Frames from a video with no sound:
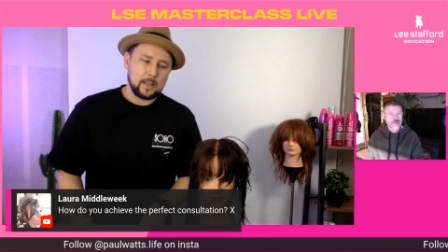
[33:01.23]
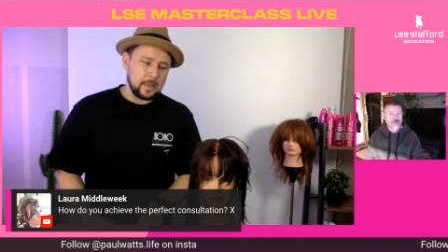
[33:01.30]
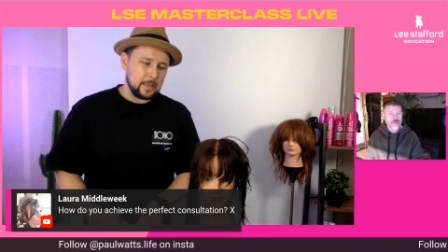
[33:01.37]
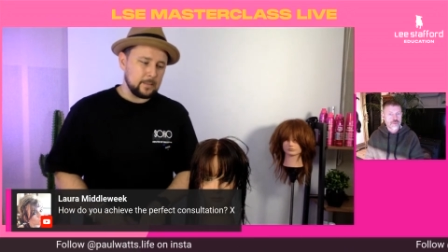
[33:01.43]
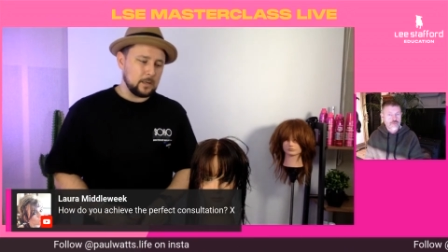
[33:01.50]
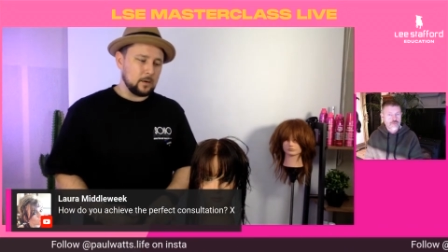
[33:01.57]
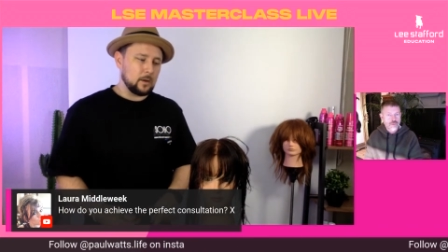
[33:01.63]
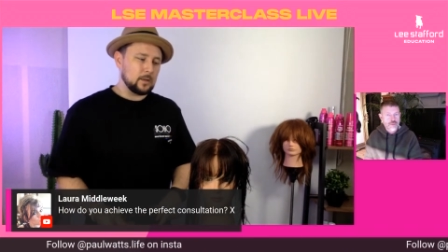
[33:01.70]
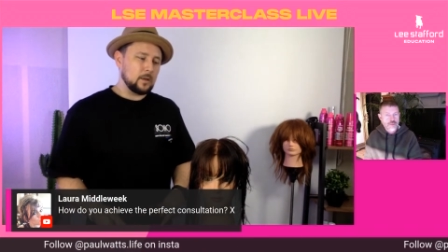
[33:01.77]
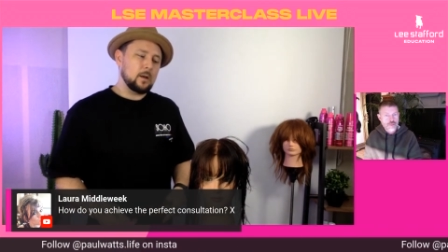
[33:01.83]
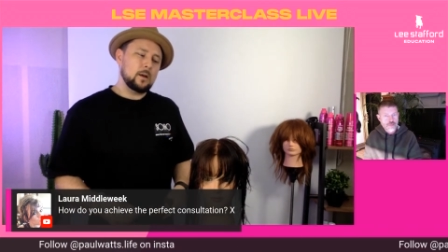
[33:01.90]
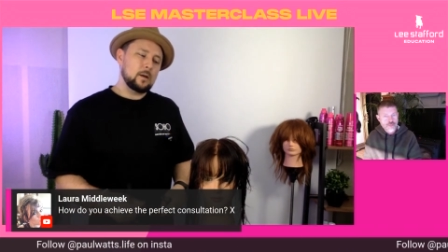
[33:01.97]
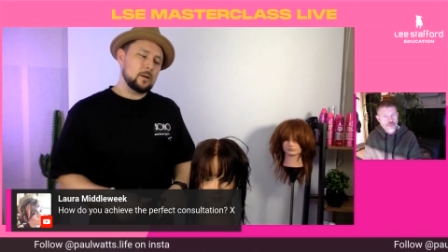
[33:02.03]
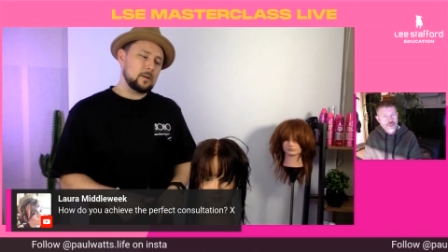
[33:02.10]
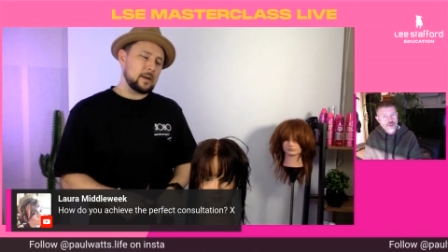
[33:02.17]
And they're like,
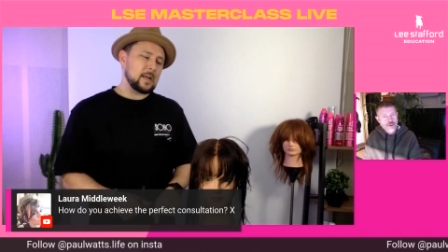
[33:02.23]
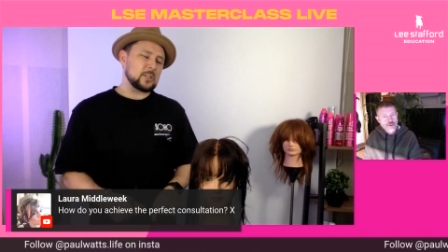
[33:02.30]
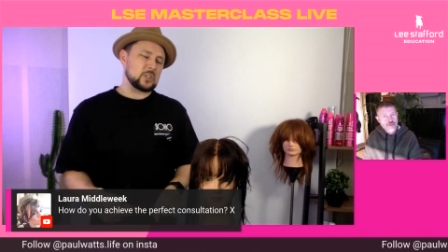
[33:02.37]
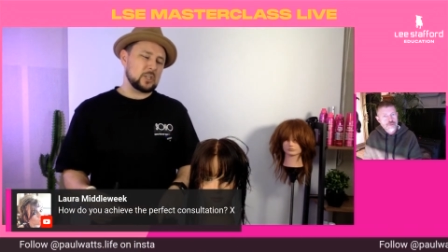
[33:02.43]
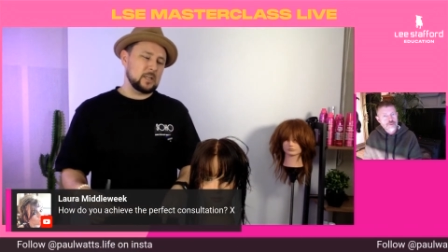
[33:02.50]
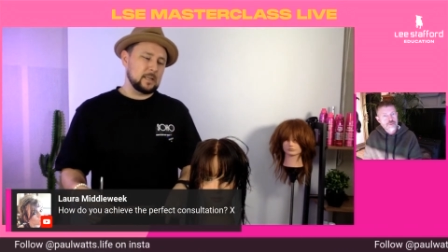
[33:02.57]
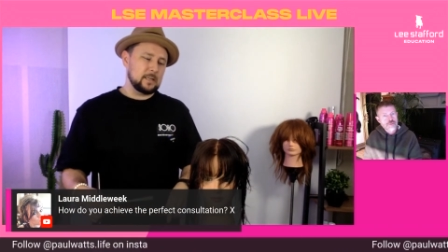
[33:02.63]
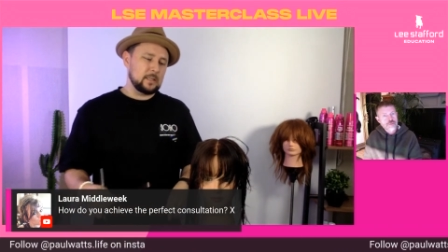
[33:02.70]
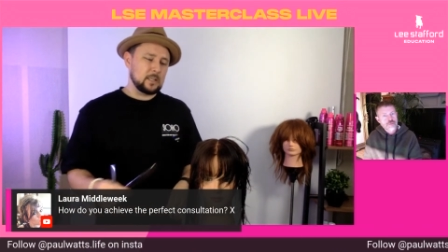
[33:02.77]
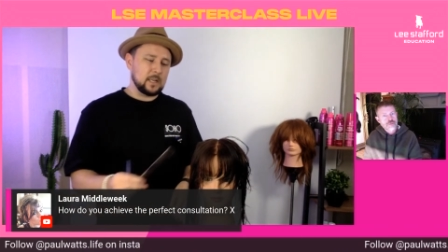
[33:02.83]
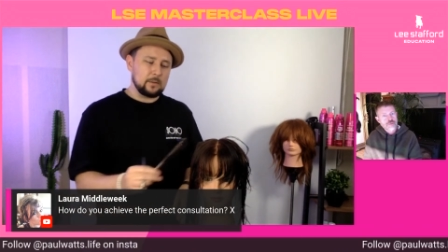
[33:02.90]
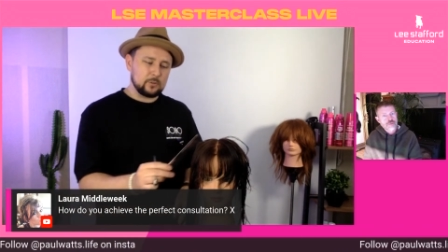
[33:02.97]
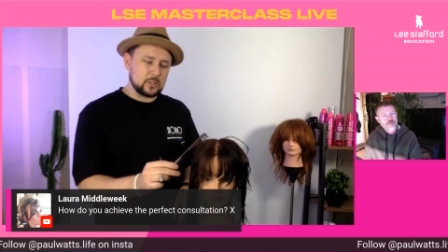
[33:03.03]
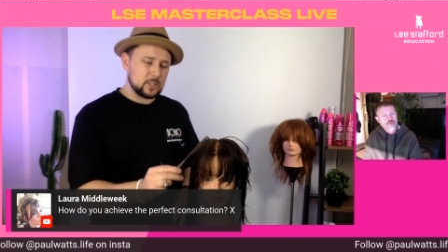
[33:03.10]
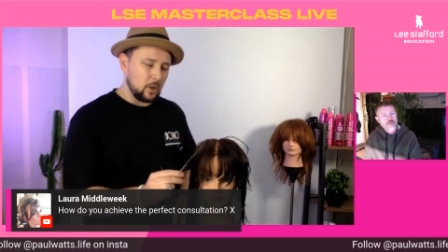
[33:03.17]
actually, can I
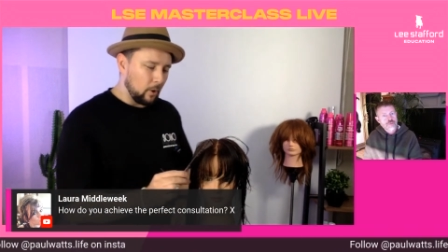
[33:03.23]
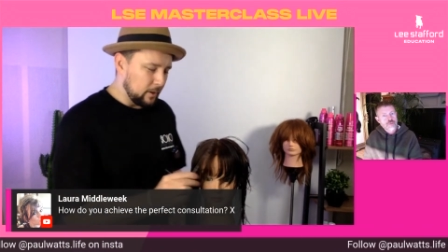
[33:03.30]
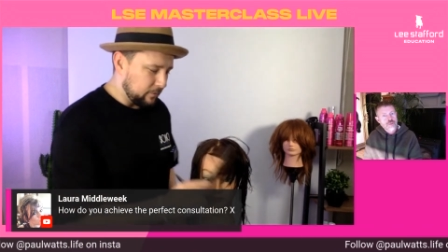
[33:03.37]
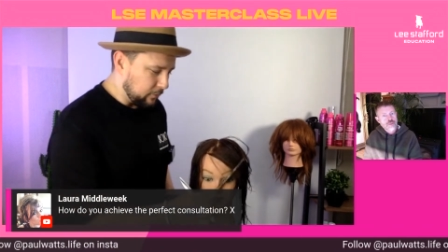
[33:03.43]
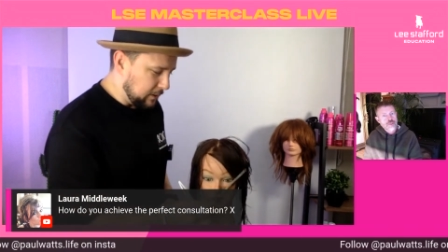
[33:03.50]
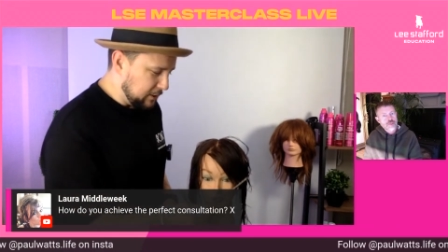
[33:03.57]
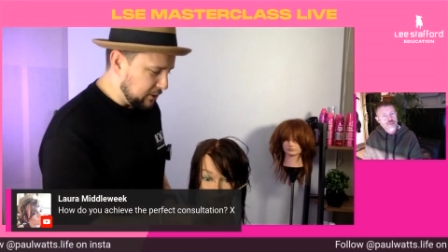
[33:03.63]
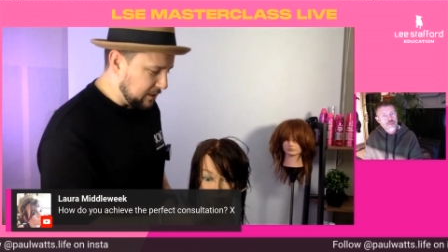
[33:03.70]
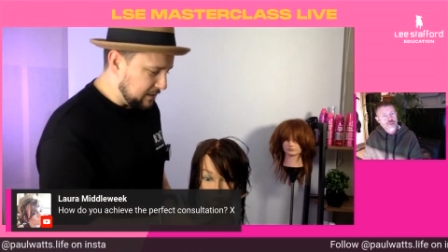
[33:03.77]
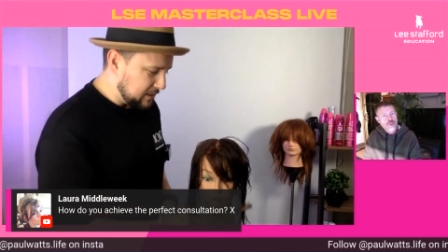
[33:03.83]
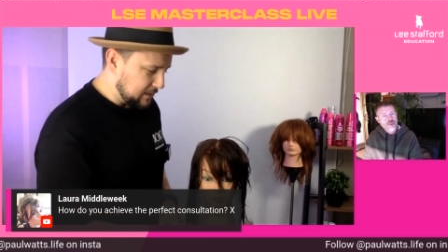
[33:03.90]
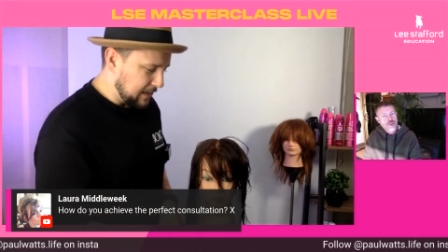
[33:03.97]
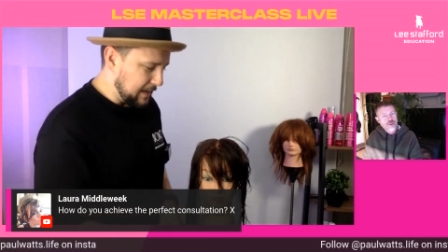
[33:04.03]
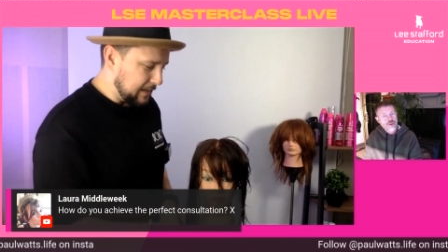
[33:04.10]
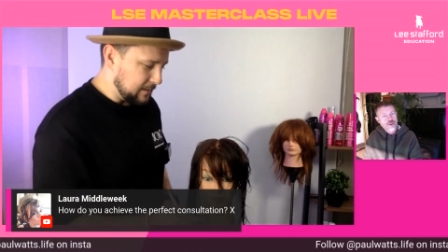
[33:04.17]
have a side fringe
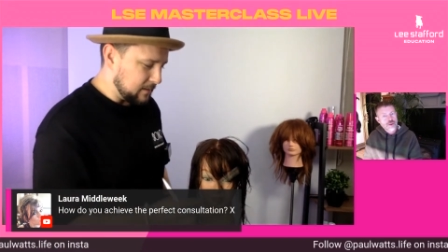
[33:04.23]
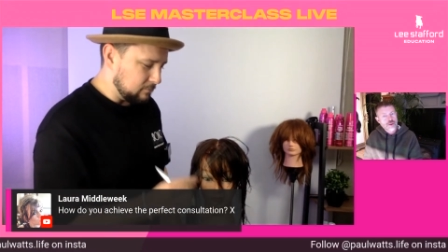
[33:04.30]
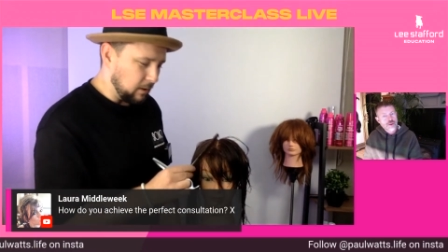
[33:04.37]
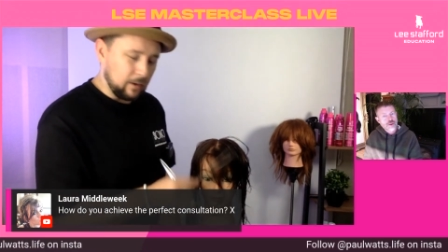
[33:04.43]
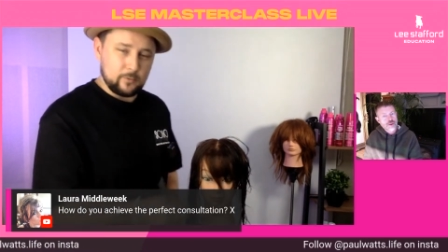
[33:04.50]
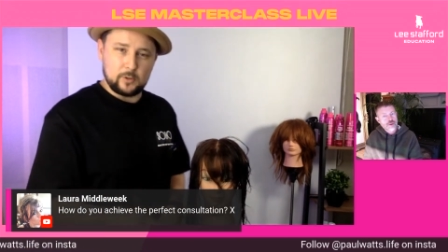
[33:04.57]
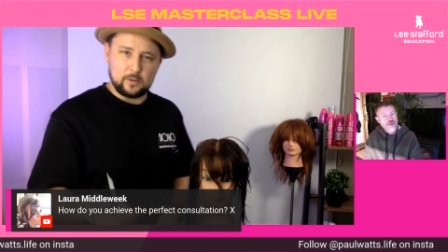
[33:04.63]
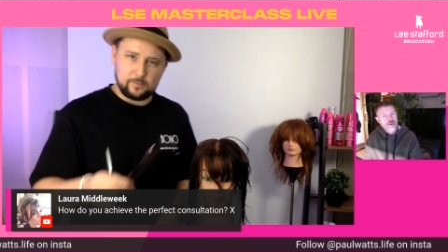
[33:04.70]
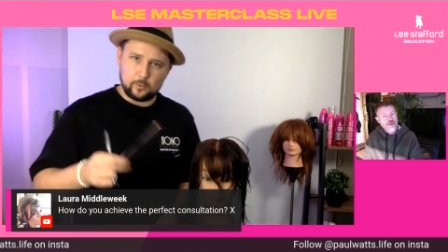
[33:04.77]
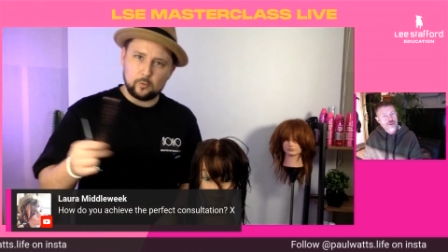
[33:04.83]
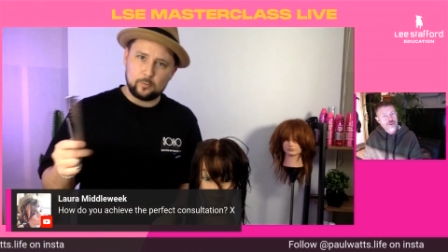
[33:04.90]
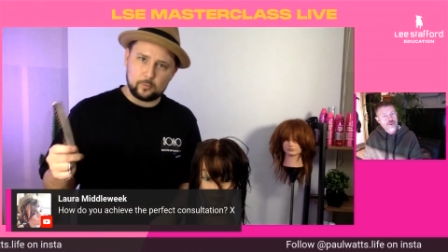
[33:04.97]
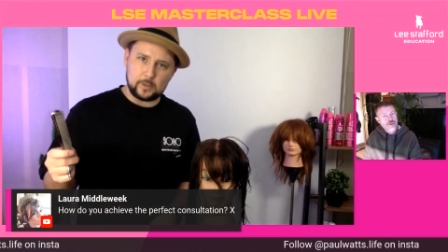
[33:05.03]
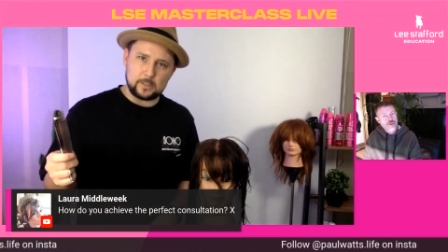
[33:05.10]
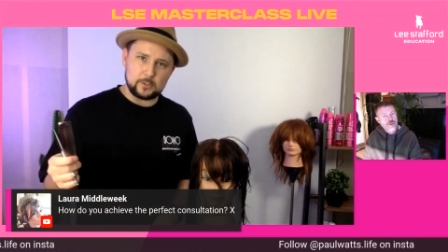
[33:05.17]
instead rather than a
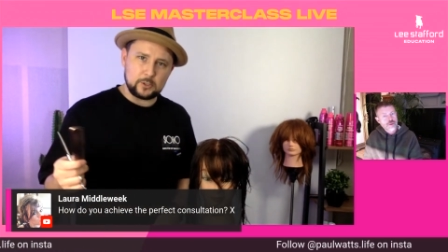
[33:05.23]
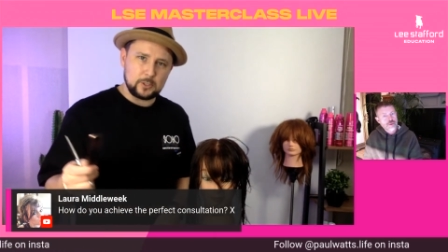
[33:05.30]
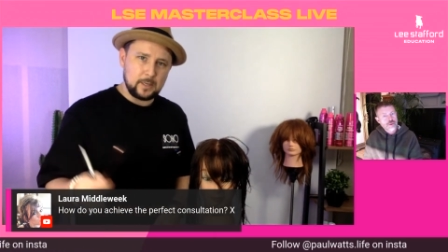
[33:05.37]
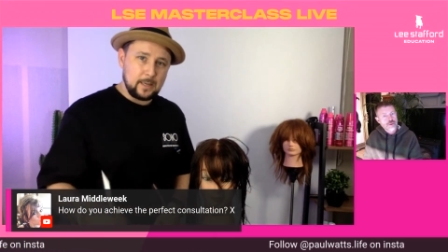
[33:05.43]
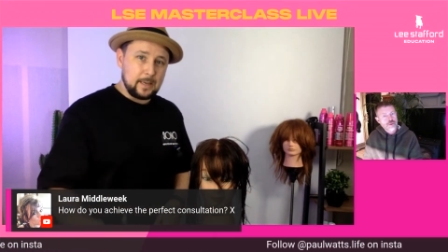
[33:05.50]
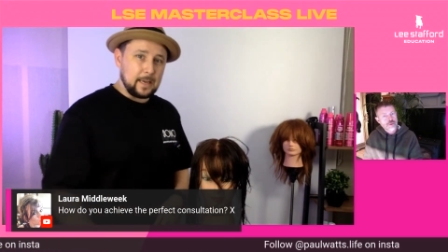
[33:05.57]
full fringe?